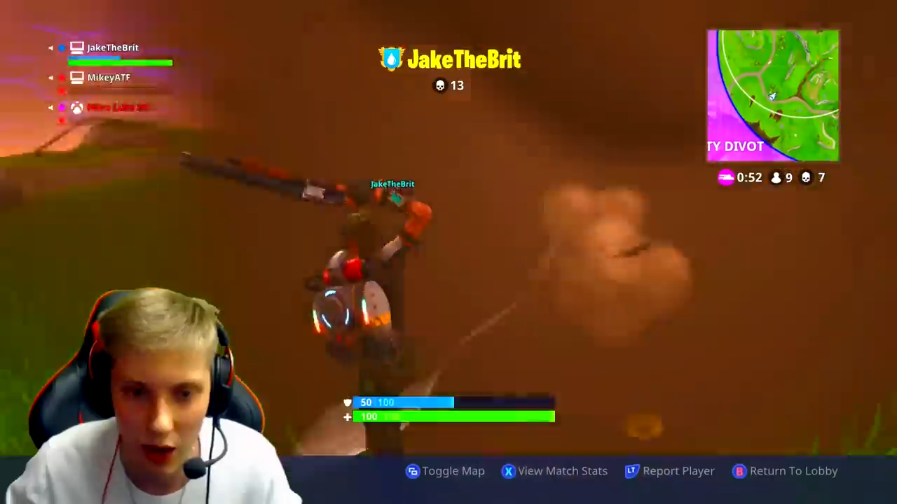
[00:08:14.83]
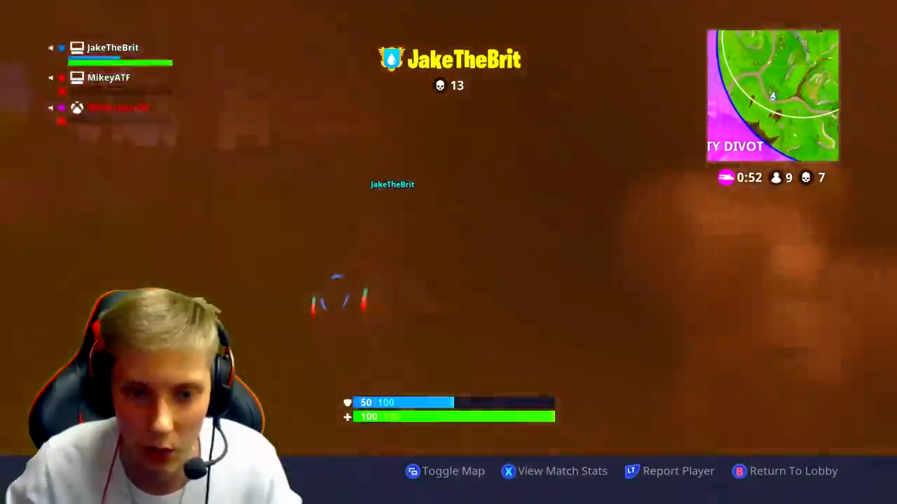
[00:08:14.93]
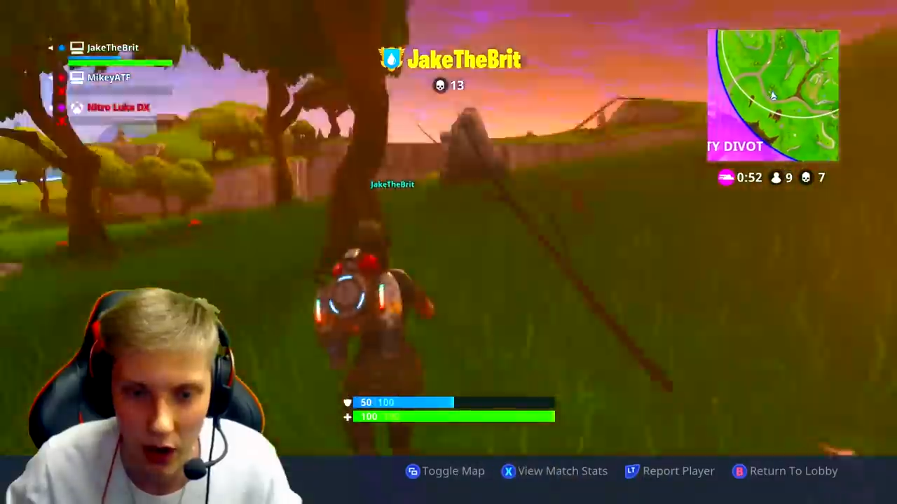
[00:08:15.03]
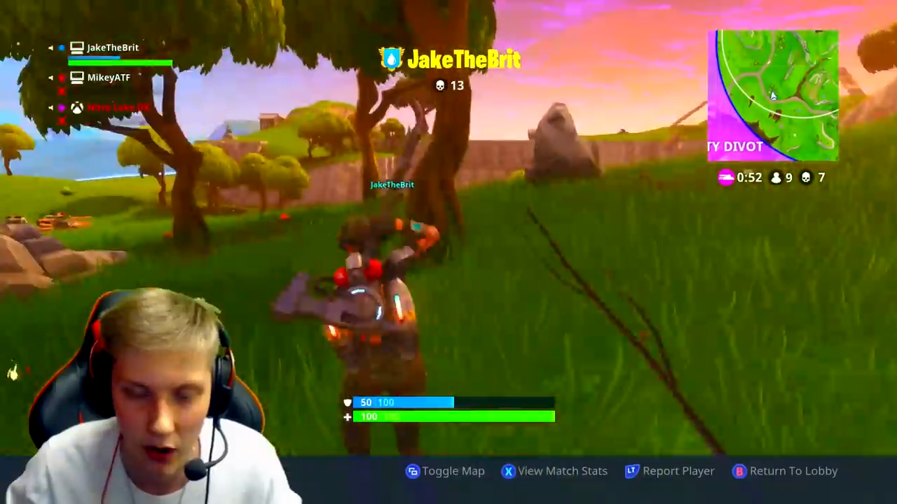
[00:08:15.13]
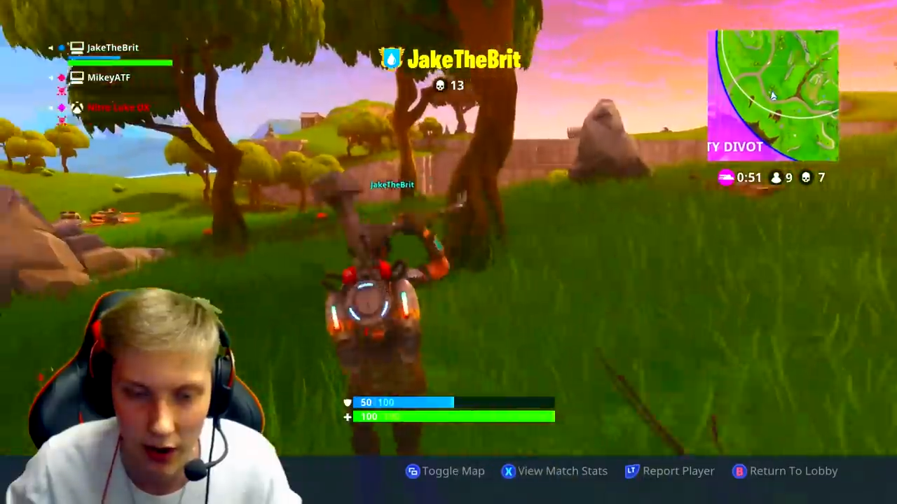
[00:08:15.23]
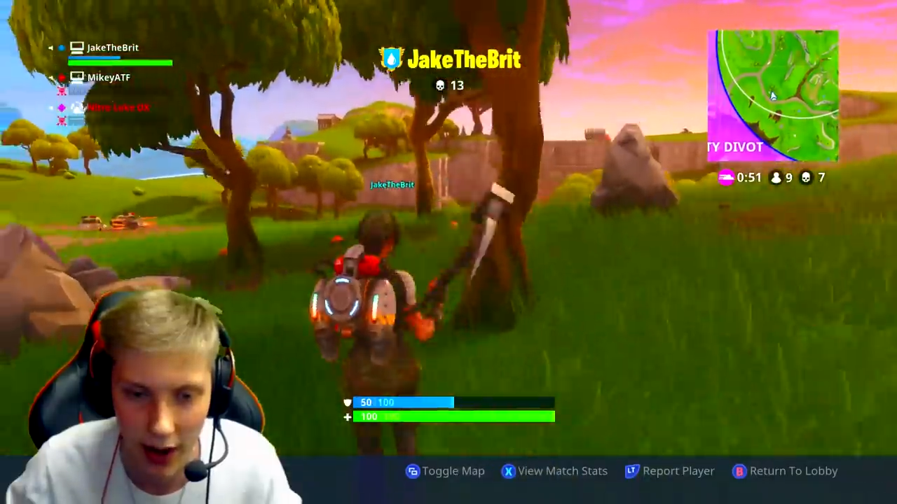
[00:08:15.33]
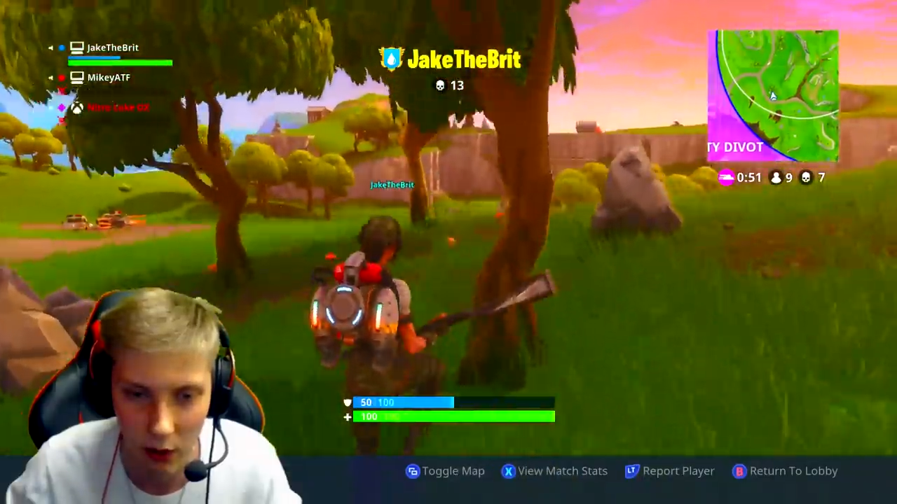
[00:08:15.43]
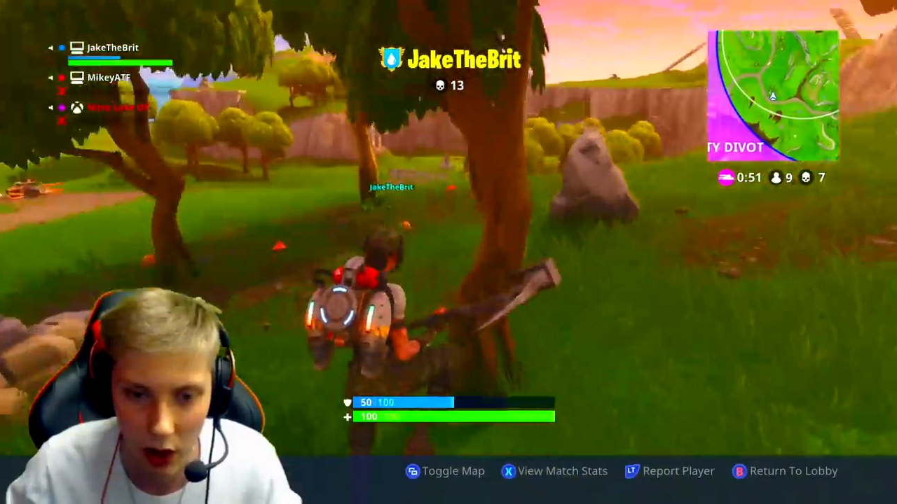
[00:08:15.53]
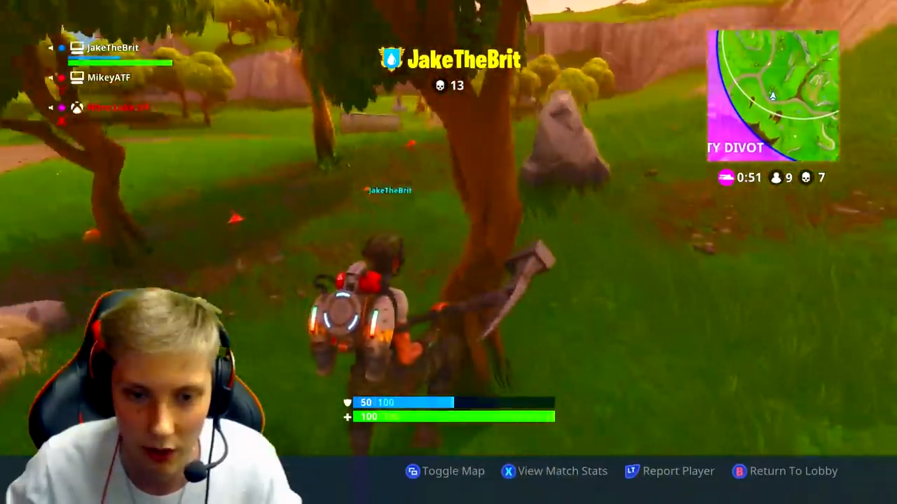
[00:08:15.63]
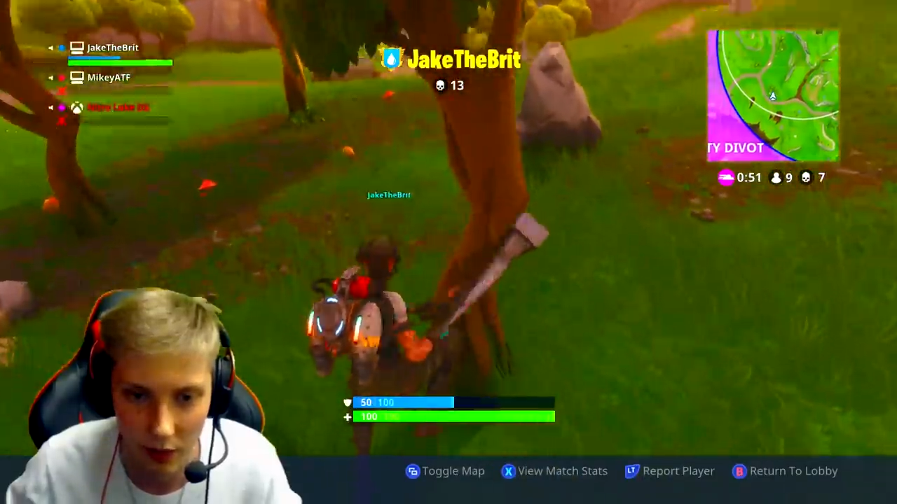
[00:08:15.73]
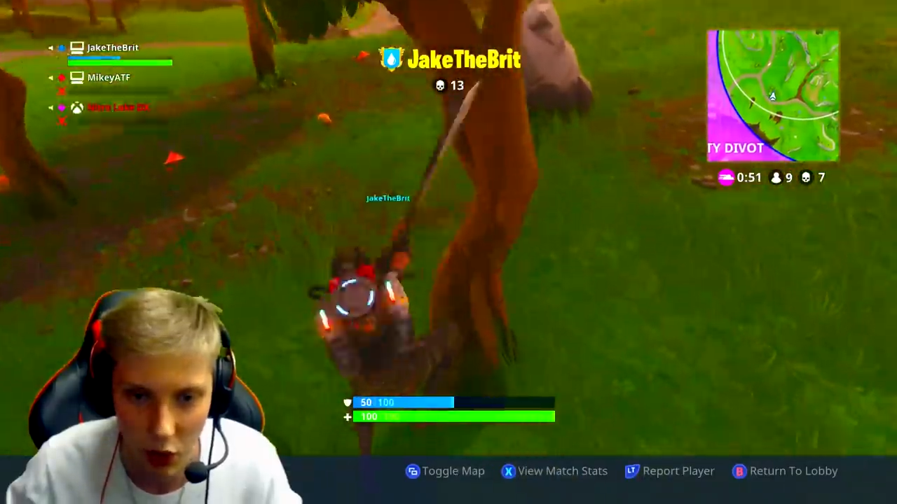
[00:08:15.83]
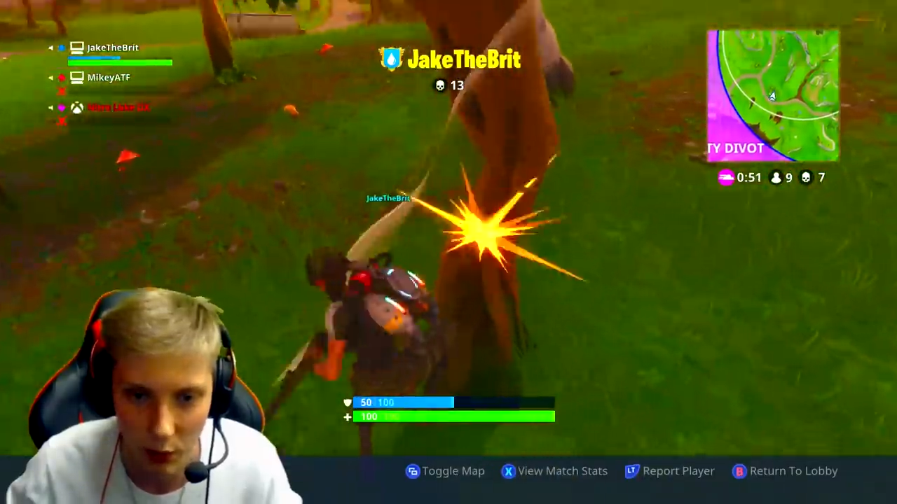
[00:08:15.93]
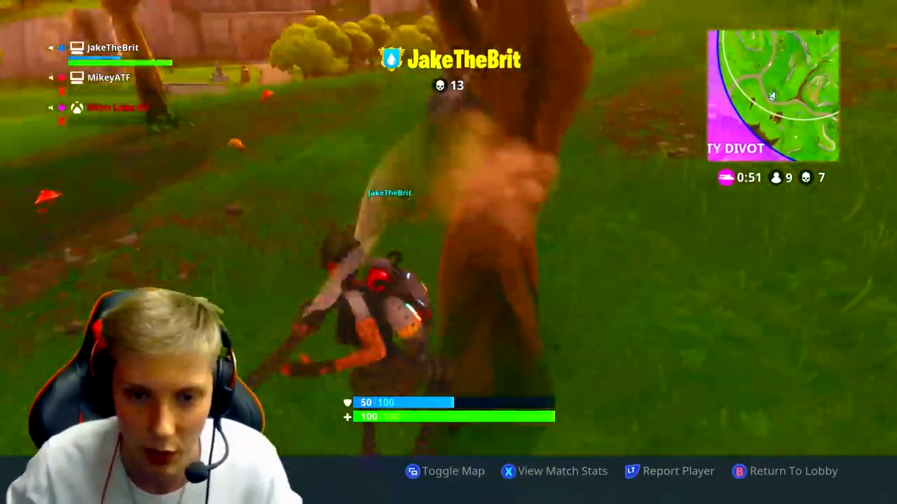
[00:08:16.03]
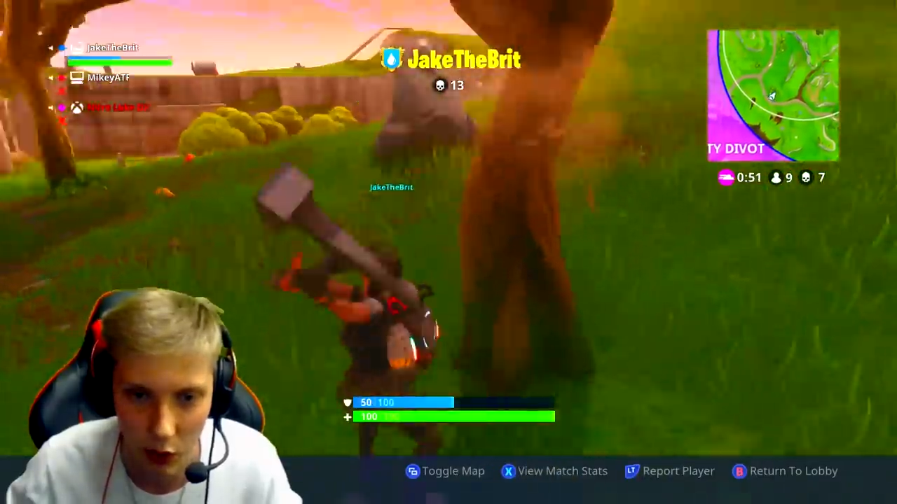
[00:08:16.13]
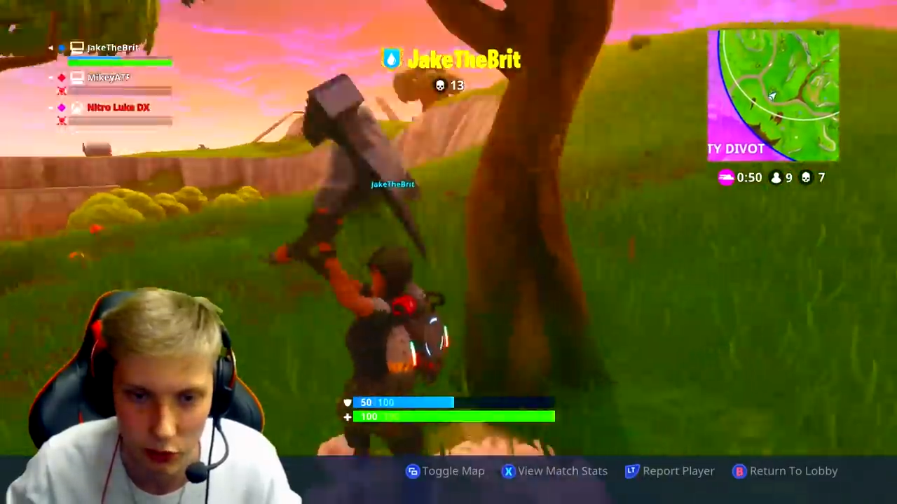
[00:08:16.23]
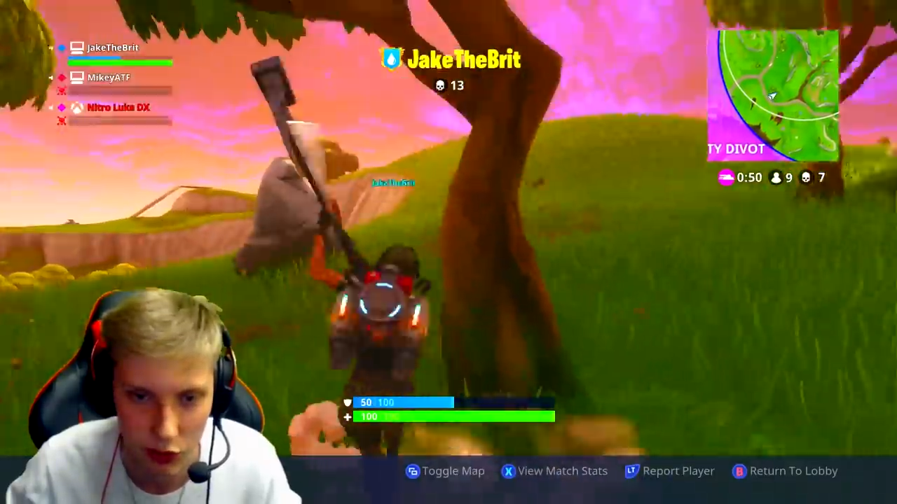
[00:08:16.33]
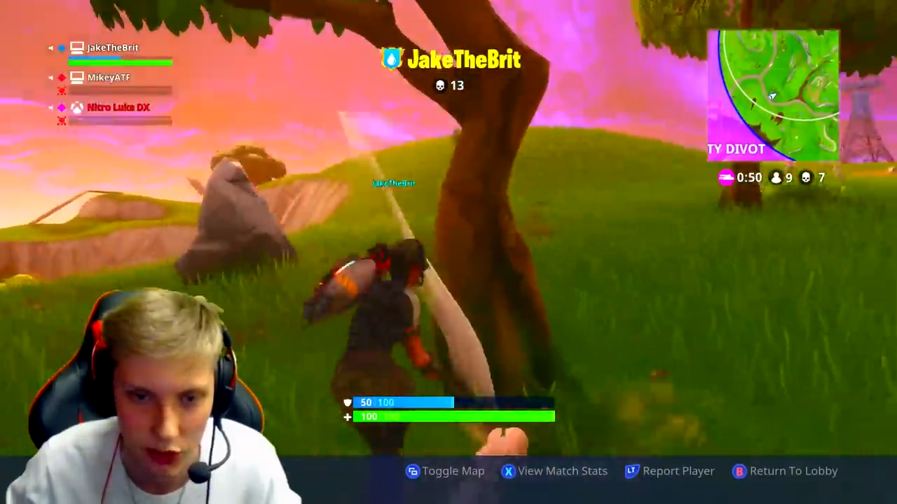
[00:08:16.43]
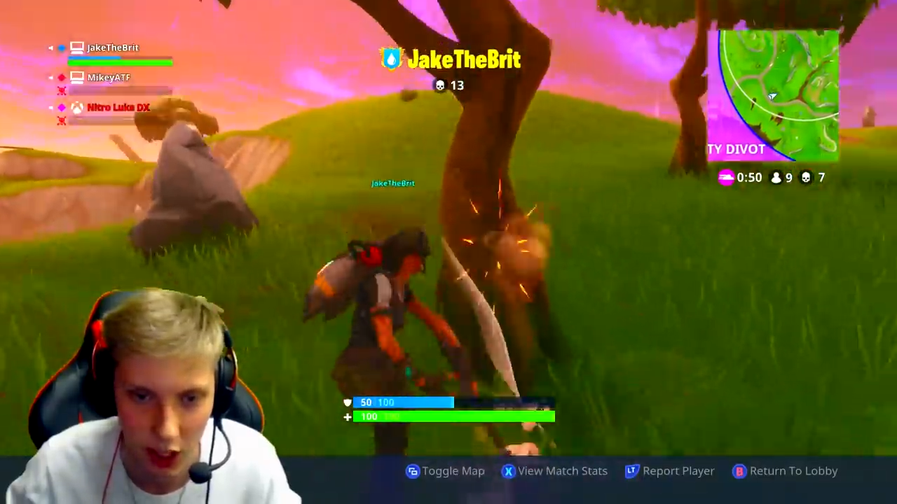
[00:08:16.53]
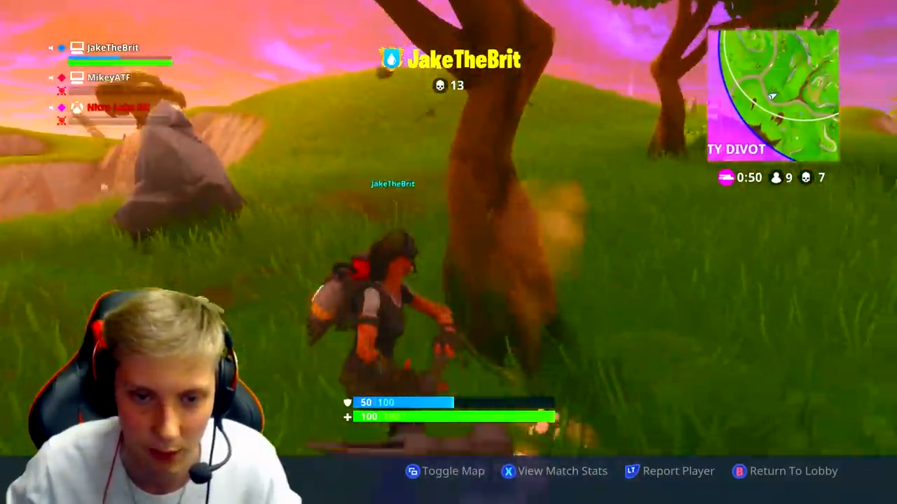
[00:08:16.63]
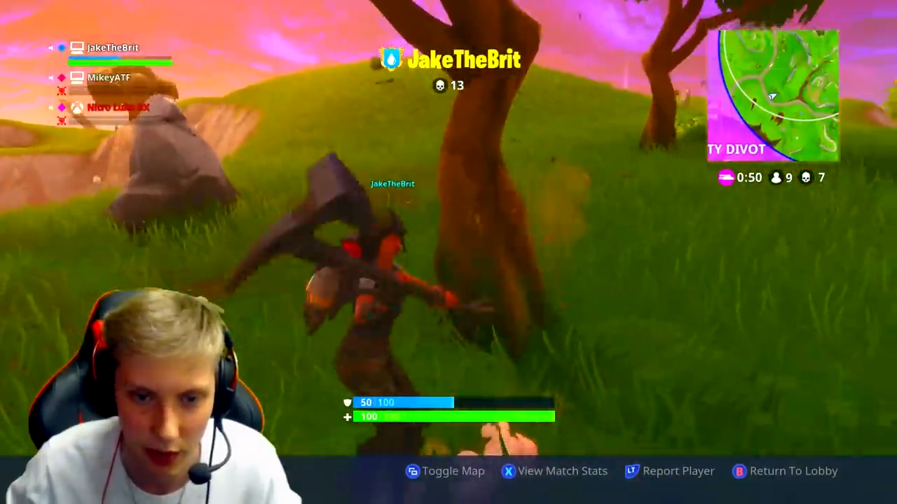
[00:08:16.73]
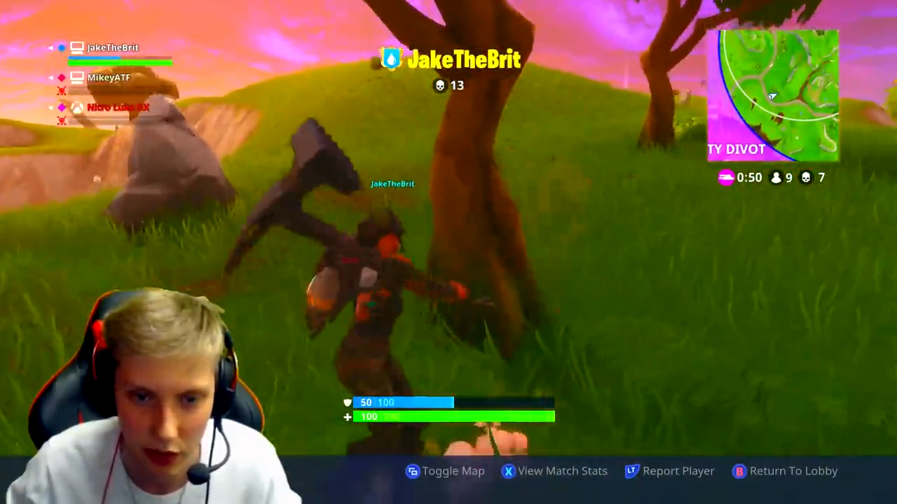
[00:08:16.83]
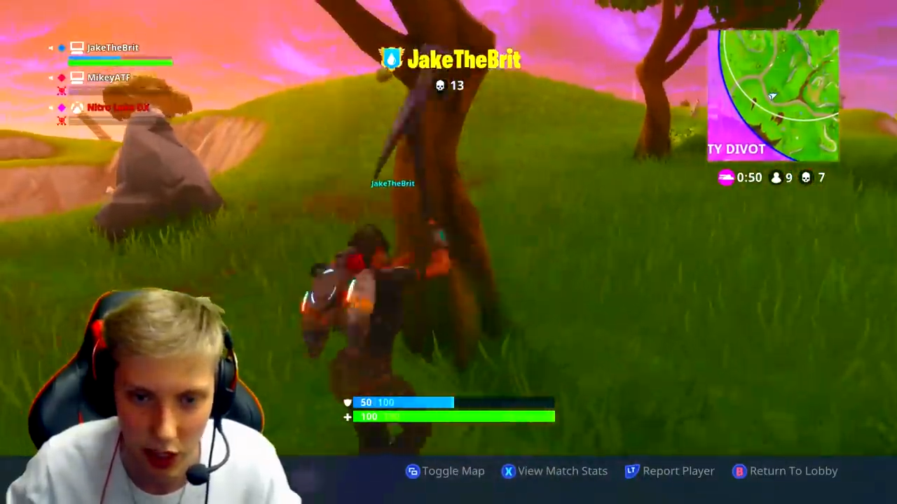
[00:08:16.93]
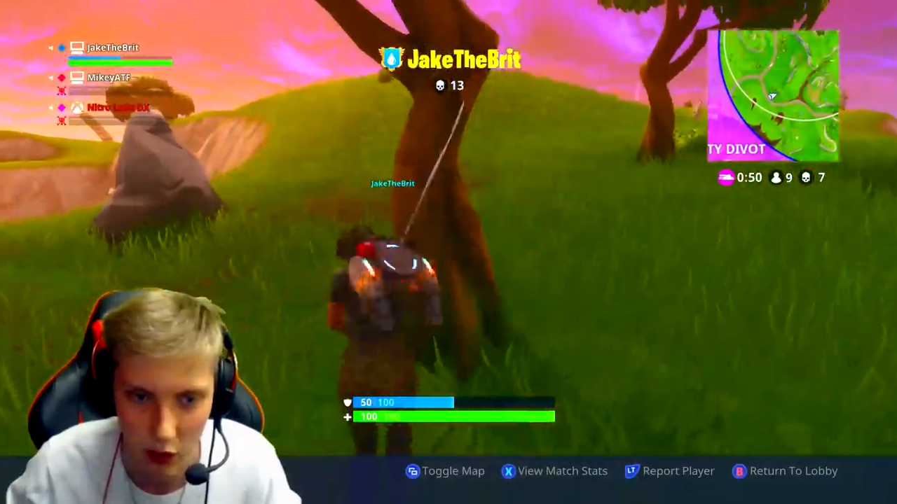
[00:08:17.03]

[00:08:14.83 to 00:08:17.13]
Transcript: we are now live. I'm doing my commentary stuff because I